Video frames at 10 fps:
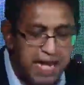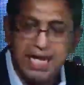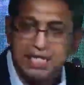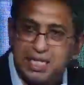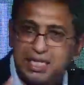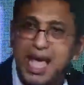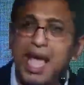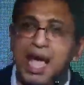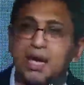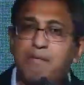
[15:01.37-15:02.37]
is
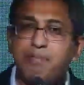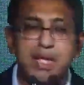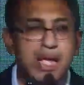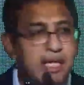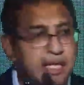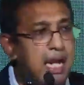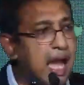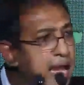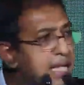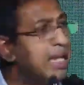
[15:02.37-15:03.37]
that the
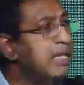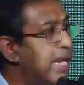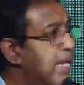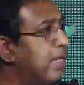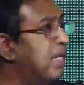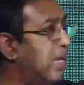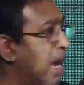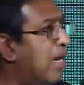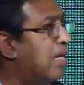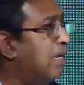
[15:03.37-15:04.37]
light at the end of the
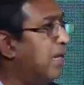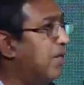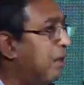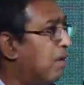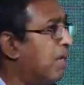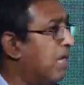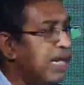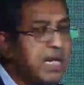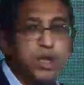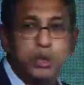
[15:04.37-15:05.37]
tunnel that the honorable
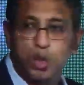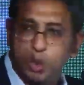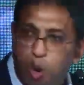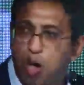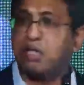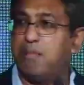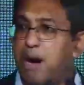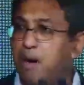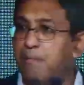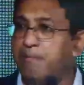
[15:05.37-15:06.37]
leader talked
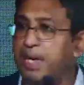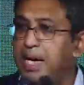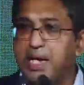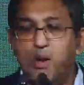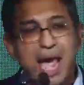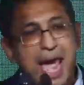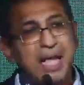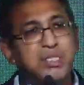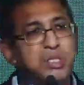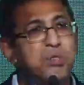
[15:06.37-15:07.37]
about,
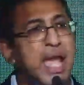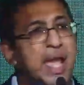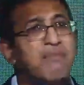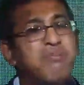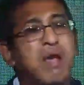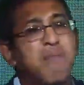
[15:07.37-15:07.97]
has to have